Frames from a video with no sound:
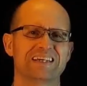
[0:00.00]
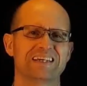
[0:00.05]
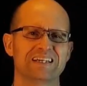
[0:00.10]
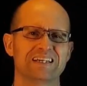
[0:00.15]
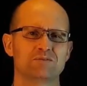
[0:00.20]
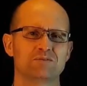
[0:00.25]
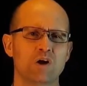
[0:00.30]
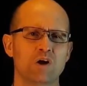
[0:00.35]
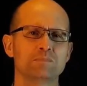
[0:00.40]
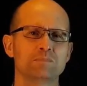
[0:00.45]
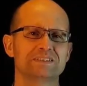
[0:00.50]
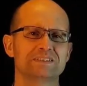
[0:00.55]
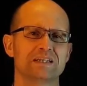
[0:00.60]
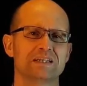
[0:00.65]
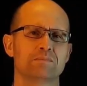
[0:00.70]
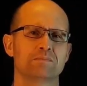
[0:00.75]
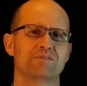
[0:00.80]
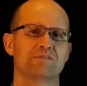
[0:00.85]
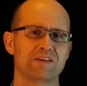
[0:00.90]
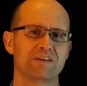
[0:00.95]
It robs
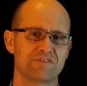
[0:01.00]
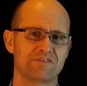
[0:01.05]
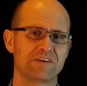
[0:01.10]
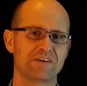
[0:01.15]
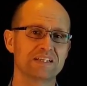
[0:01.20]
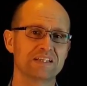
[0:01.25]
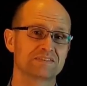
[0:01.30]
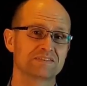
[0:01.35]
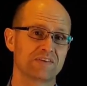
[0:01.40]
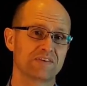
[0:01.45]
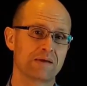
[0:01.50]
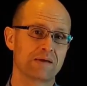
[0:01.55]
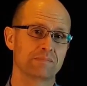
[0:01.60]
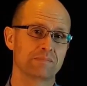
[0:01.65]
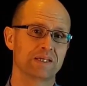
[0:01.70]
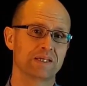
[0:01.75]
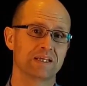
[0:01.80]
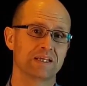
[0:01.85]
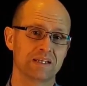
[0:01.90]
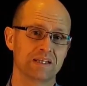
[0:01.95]
them of their friends,
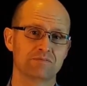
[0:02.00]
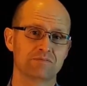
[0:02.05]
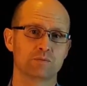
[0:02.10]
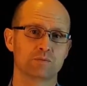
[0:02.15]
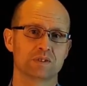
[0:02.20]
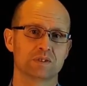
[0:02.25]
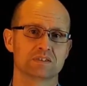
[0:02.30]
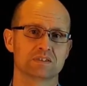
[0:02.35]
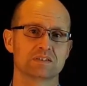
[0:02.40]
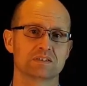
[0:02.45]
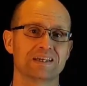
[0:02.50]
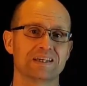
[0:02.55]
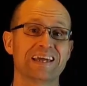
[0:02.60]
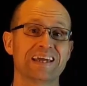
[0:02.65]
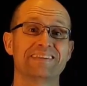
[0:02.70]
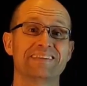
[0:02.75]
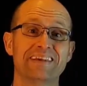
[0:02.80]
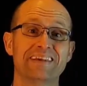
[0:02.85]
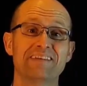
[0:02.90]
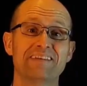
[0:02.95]
family, and loved ones,
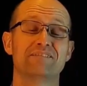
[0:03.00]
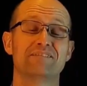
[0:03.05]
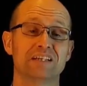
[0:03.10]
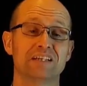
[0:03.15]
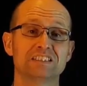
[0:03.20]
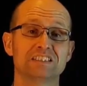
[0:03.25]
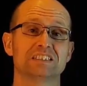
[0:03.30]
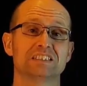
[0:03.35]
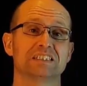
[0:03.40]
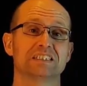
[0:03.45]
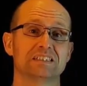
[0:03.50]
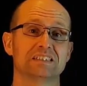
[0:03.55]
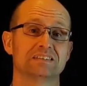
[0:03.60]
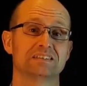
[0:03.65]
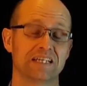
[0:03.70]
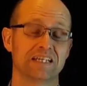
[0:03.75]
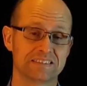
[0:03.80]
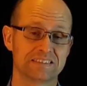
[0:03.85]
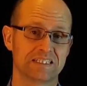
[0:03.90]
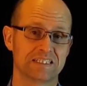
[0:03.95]
and then eventually
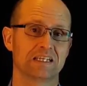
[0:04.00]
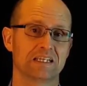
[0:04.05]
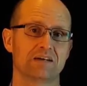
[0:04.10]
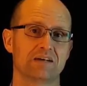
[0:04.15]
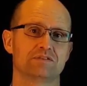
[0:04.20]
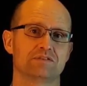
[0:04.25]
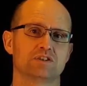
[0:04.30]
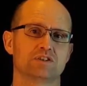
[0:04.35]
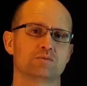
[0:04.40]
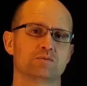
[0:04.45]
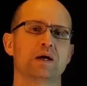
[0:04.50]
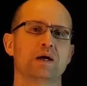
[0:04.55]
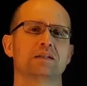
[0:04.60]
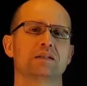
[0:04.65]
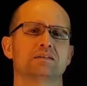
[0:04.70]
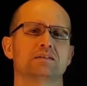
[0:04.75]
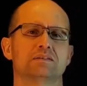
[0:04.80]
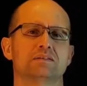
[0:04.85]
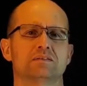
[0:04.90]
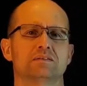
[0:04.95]
takes their lives as
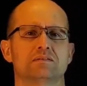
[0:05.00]
well.